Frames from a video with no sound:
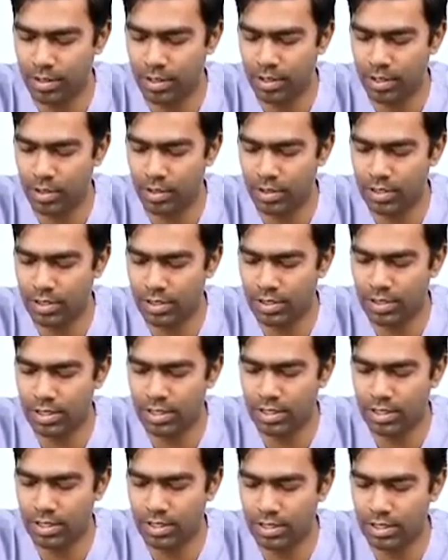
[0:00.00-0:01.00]
You know, this is
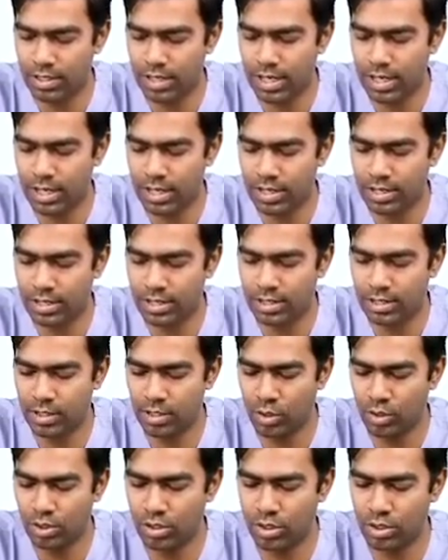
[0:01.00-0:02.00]
the area that is
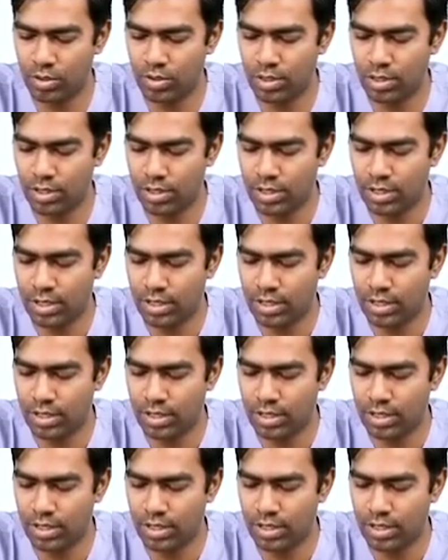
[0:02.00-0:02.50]
closer to the